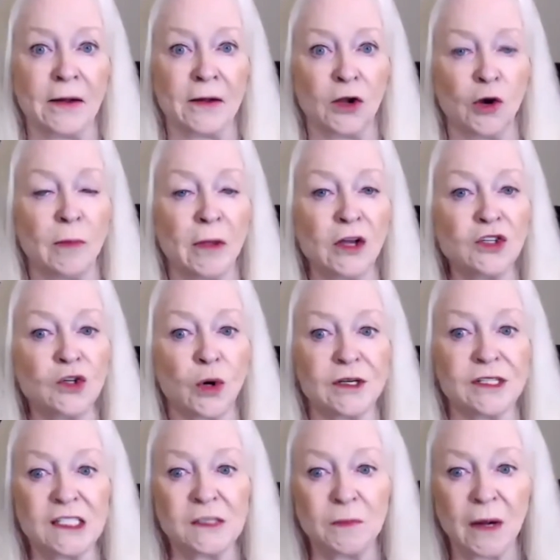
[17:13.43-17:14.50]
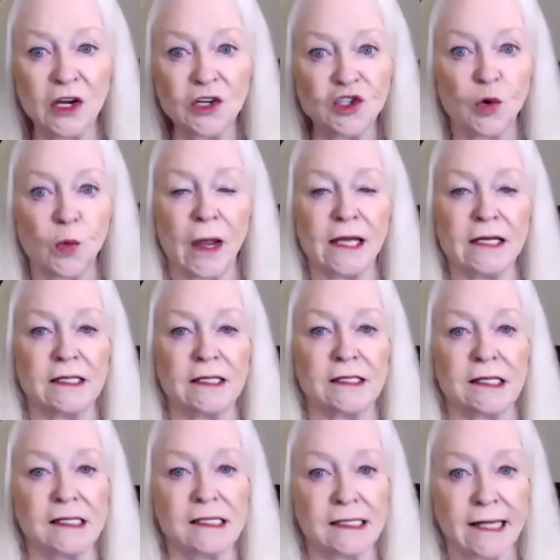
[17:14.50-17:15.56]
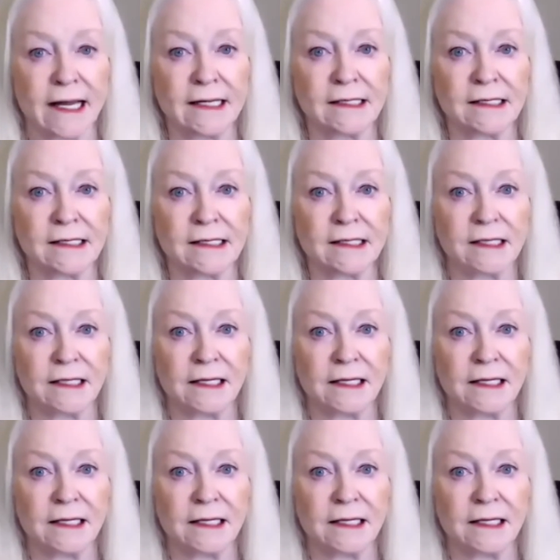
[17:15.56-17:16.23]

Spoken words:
Your mentors speed your way to success,